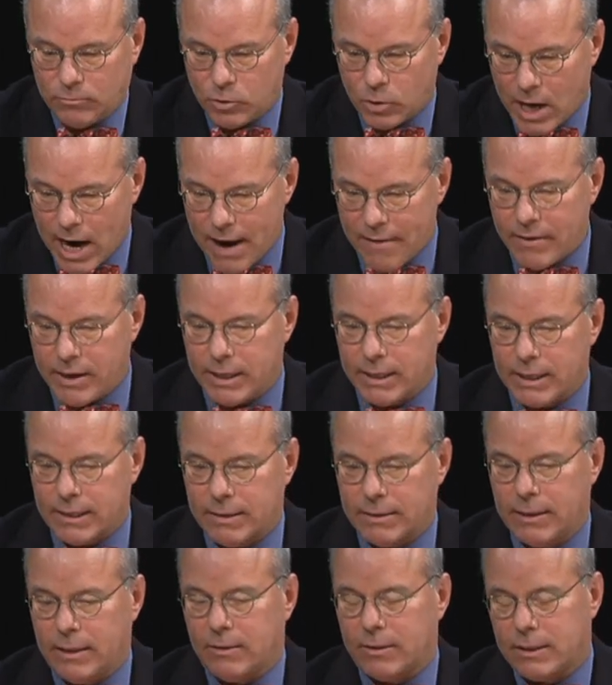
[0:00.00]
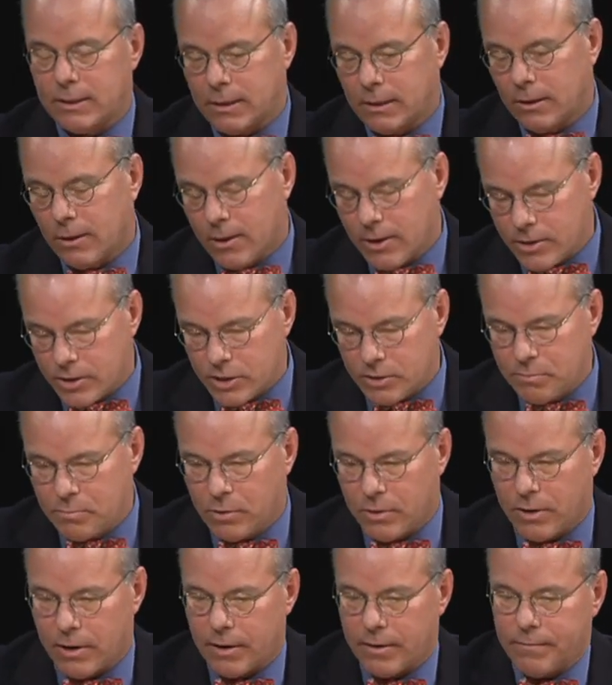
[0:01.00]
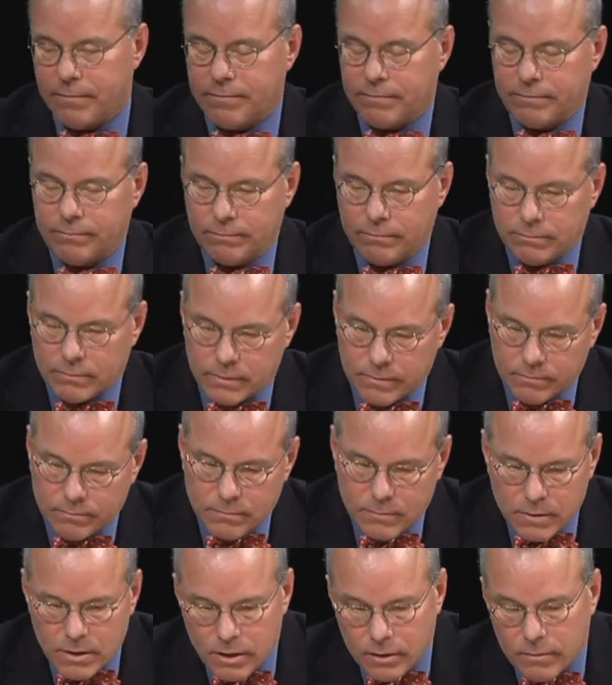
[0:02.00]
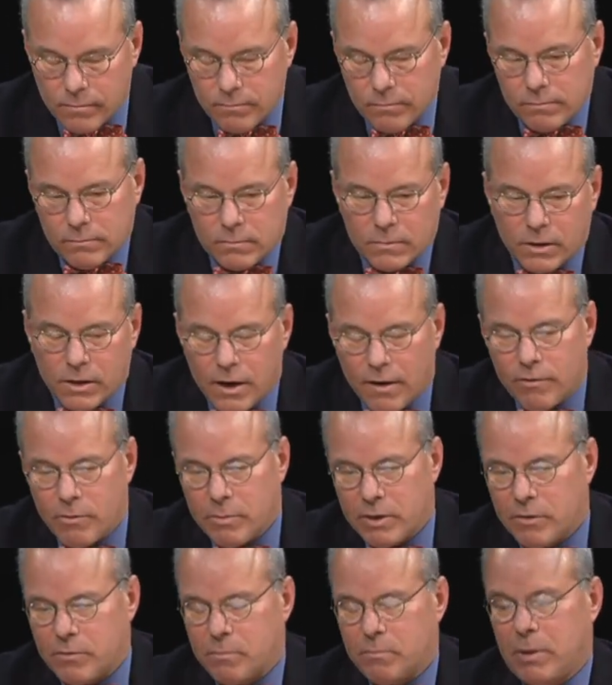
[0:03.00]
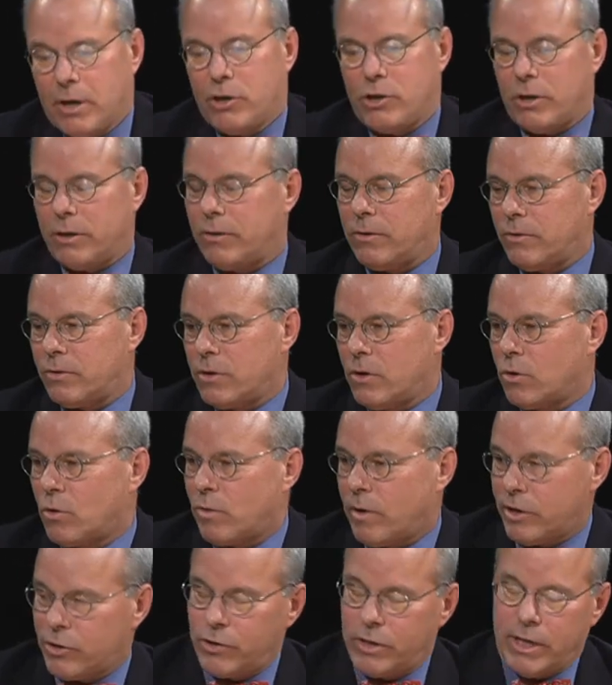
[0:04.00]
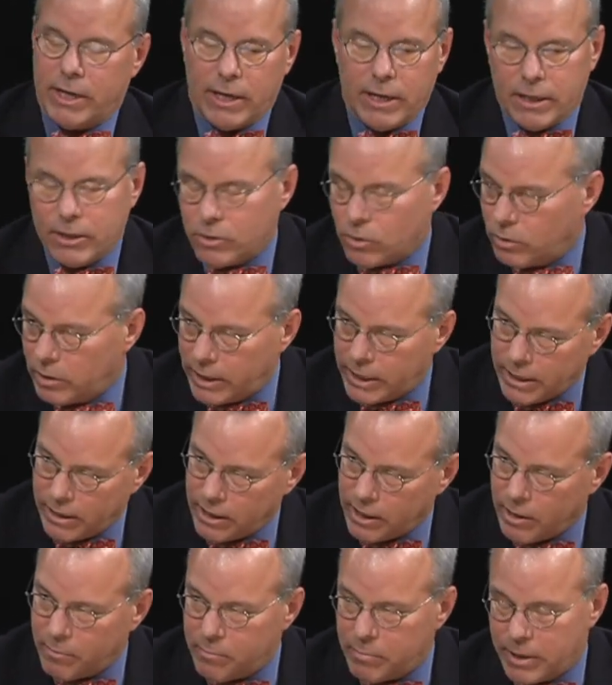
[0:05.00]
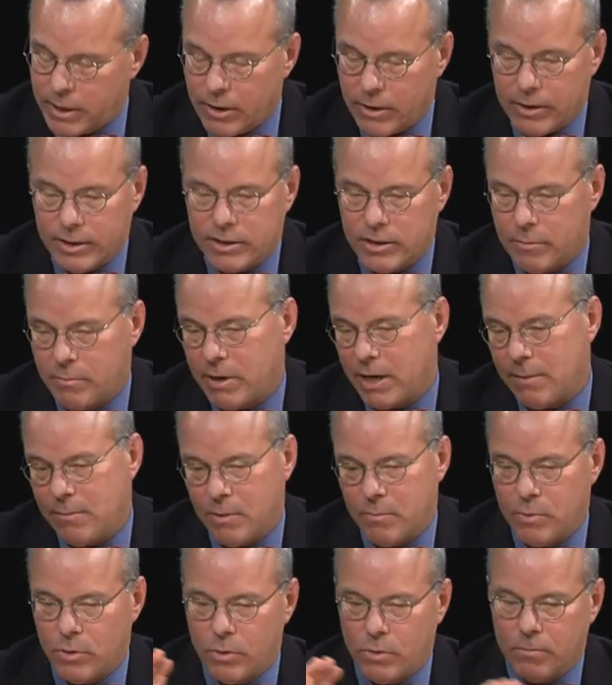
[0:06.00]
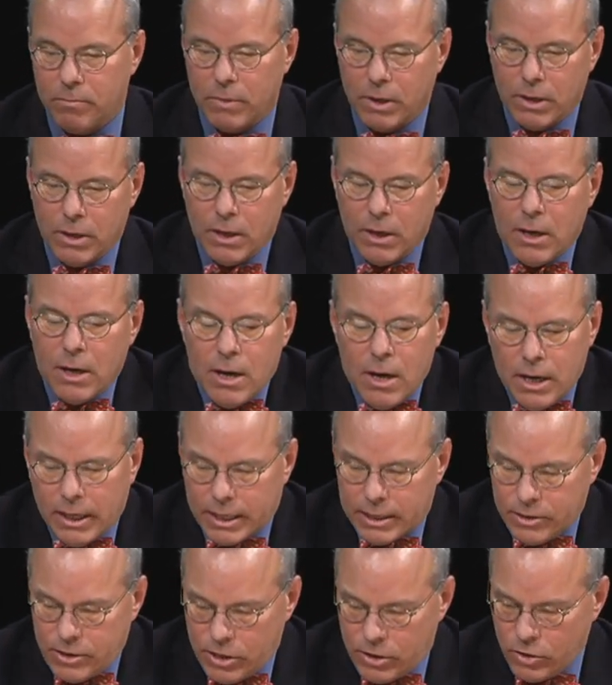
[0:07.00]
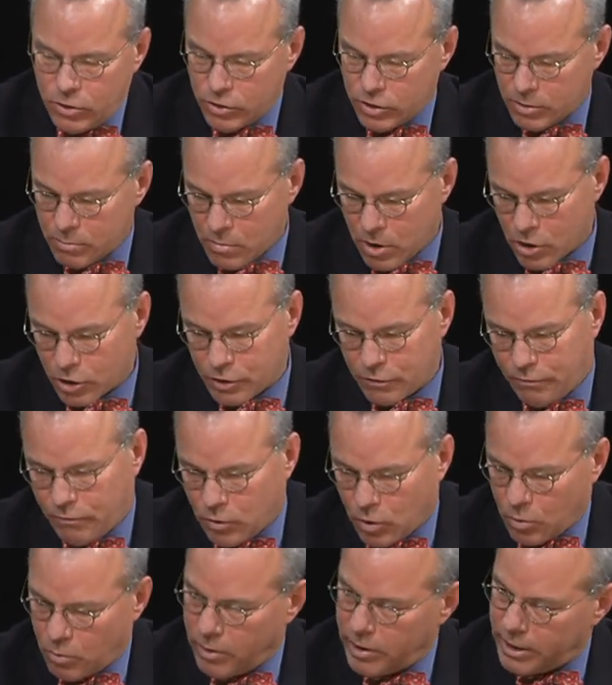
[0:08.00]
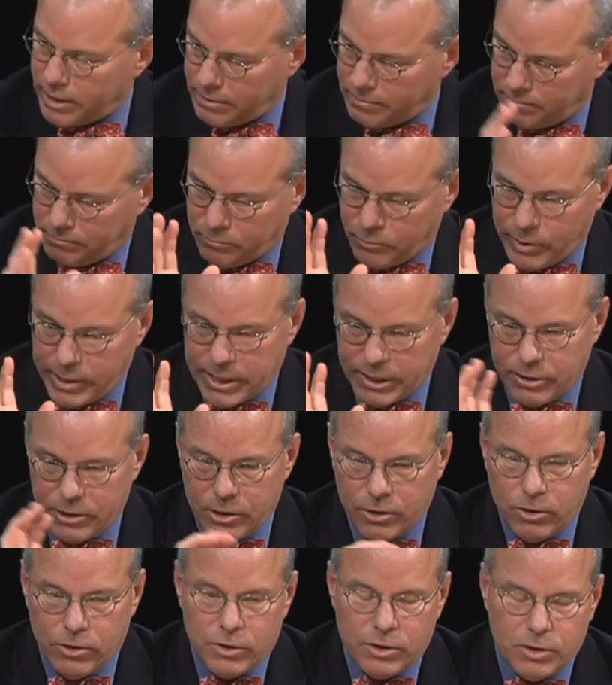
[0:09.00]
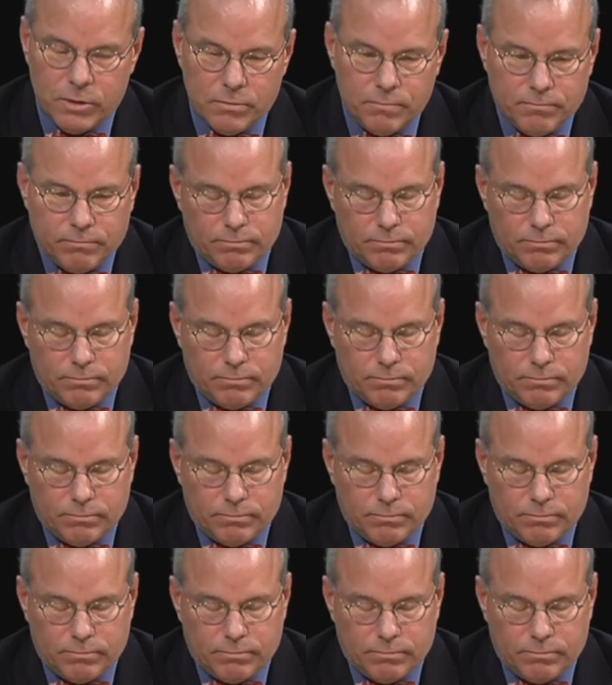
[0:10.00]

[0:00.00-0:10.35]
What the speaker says: driving, it's the largest part of the government's budget. There's no question, and it's only going to get bigger as the baby boom continues to march forward, and we continue to